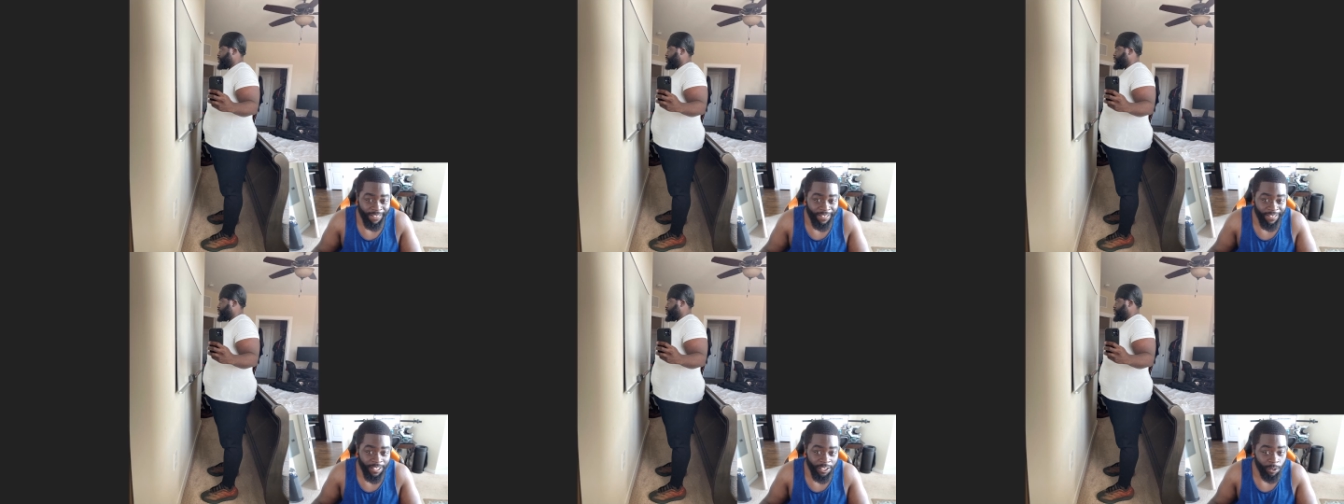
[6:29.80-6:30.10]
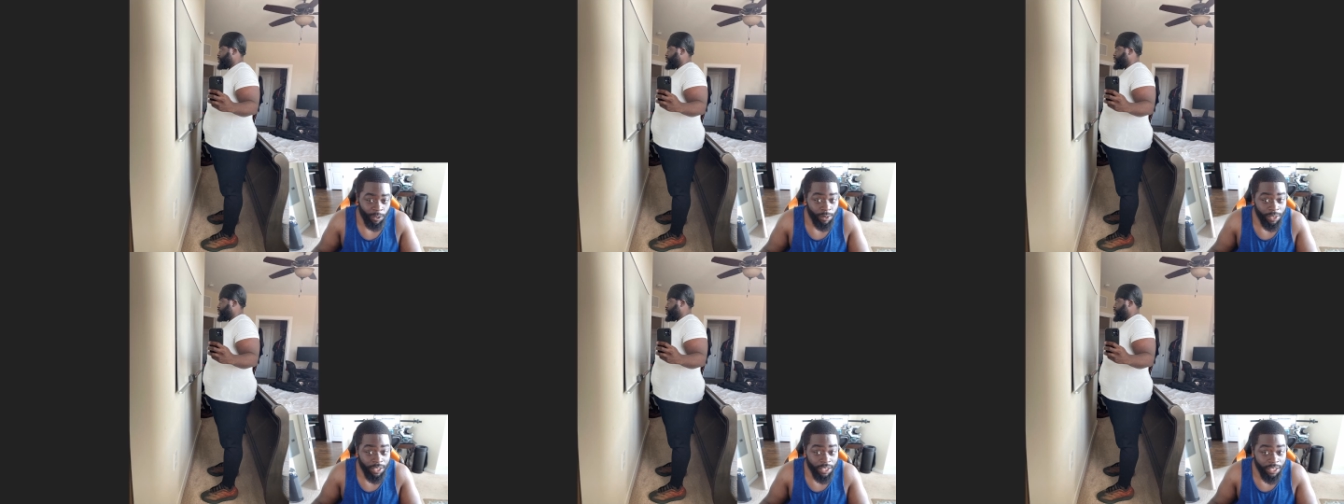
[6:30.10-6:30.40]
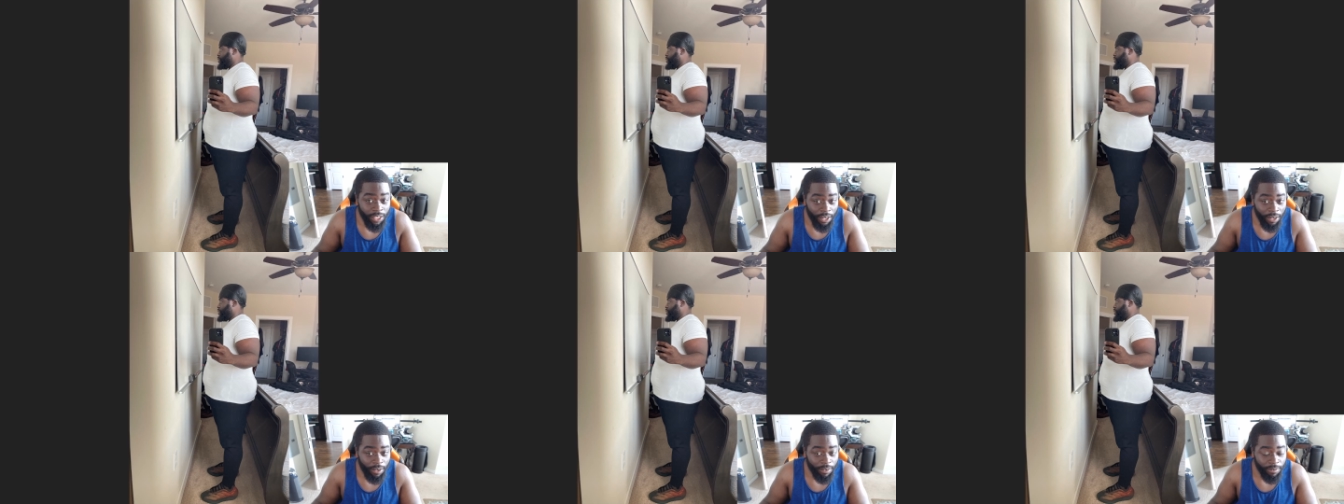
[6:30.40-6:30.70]
So it's
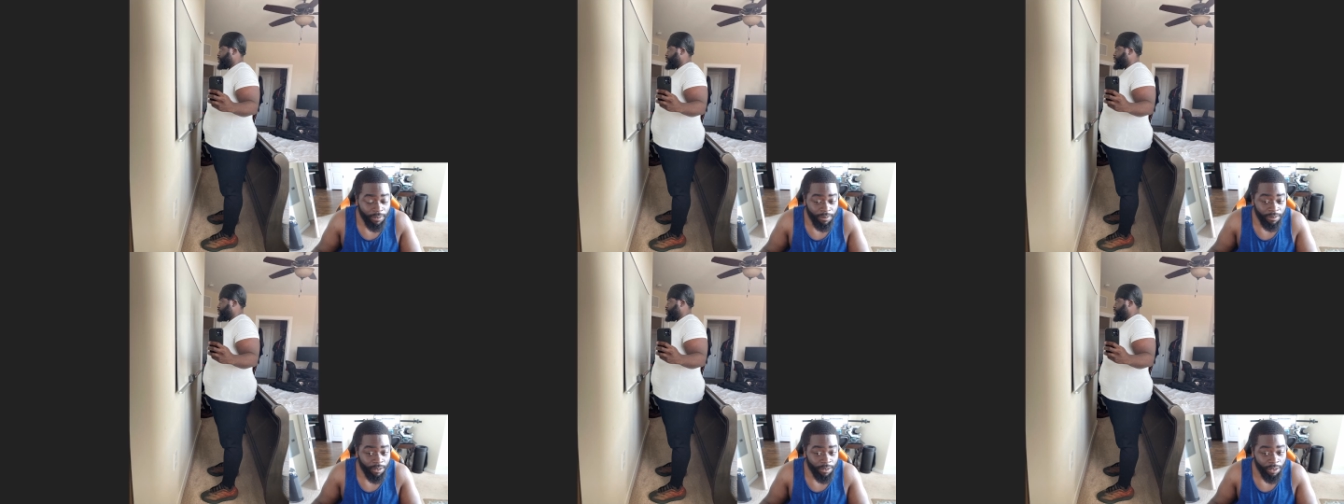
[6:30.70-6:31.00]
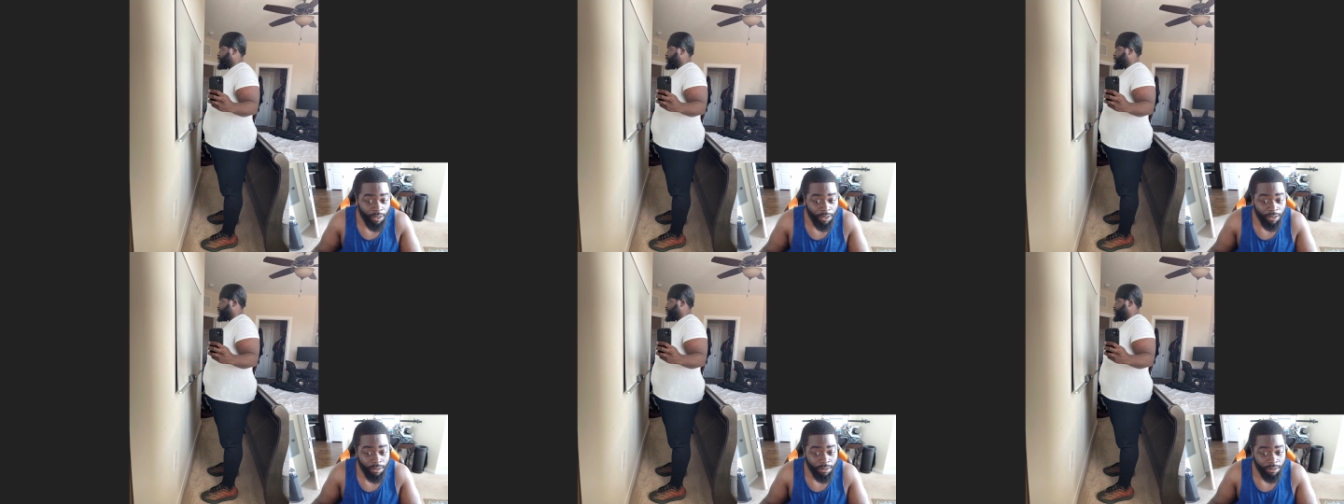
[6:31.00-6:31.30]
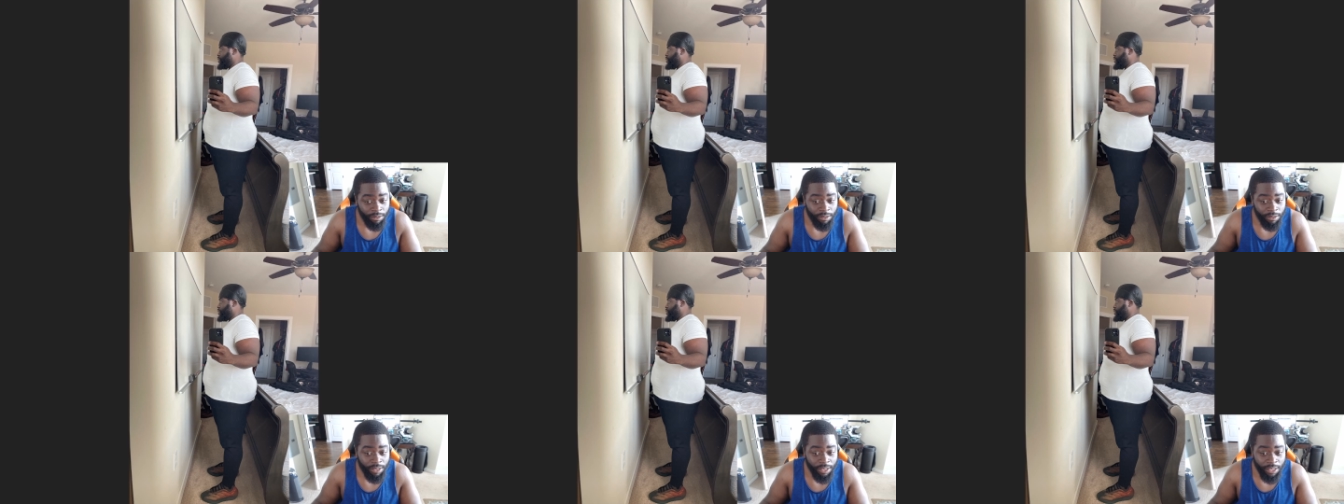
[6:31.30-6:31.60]
tough, you know,
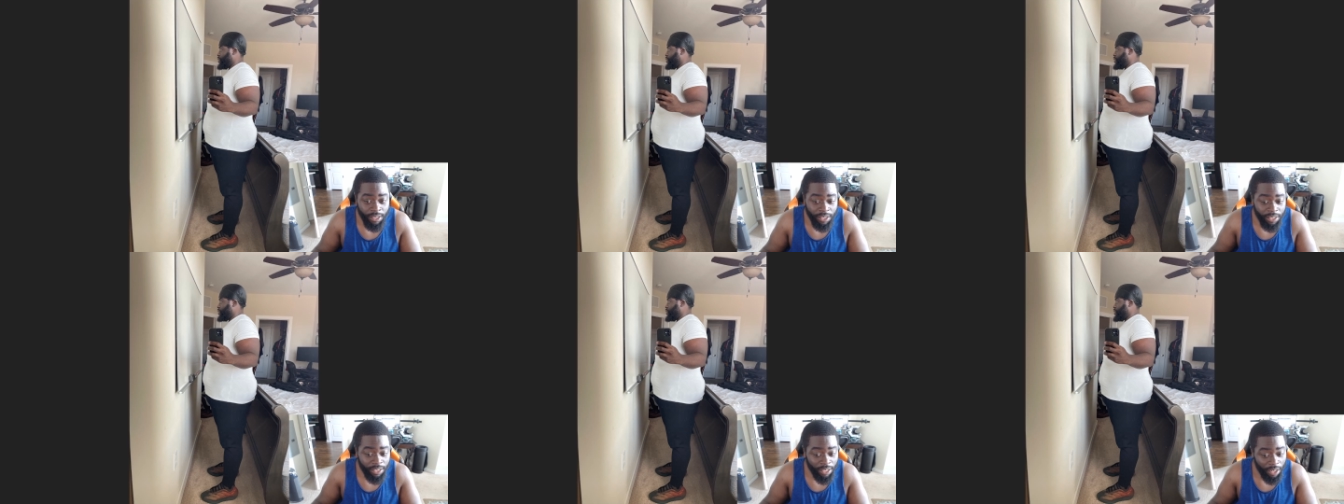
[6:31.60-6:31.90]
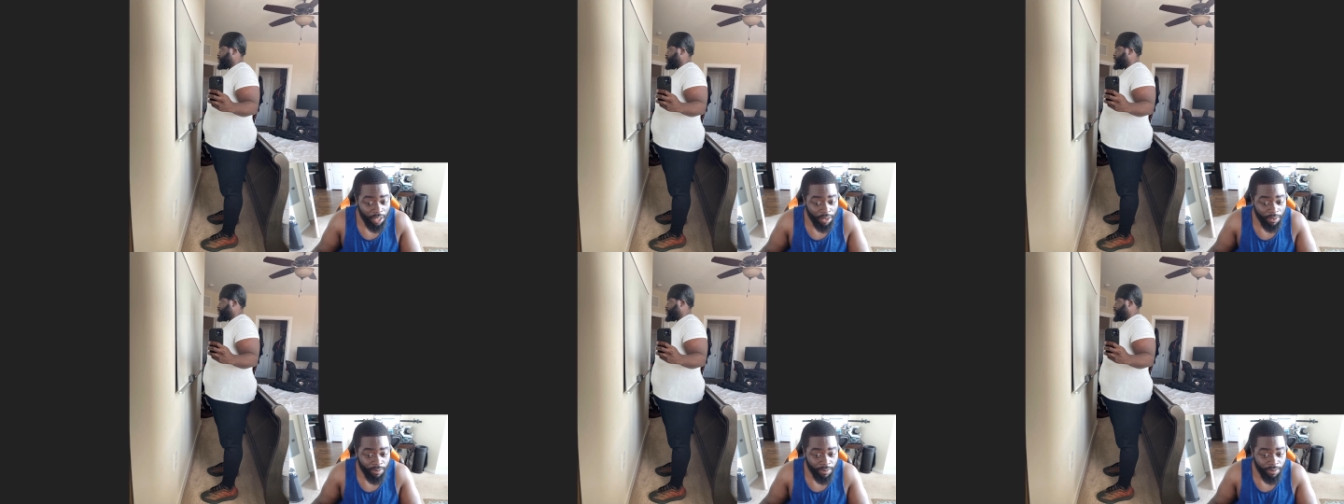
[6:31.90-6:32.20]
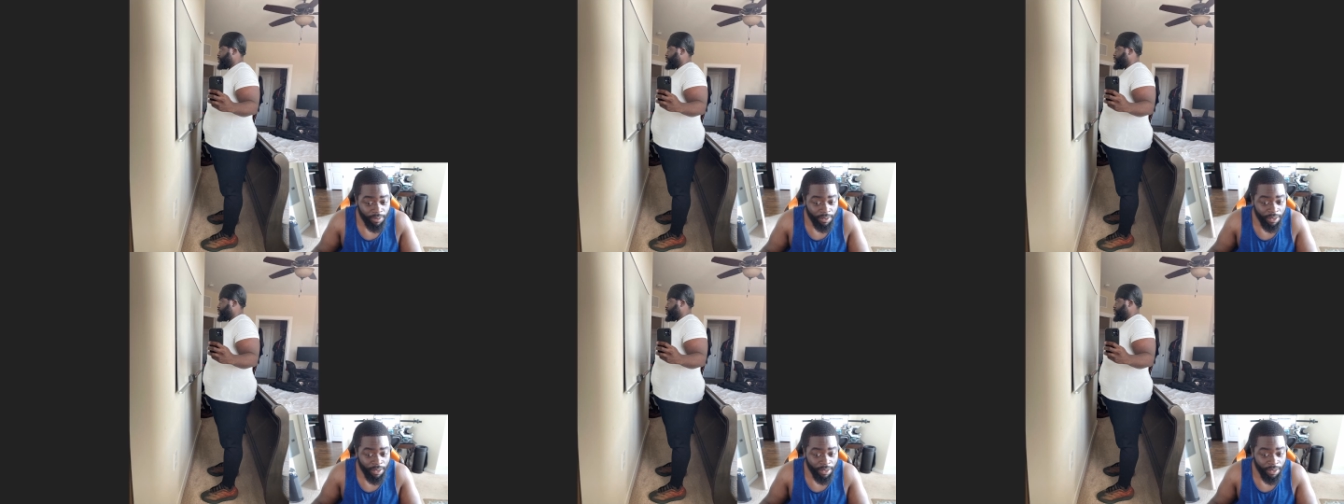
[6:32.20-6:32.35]
it's tough.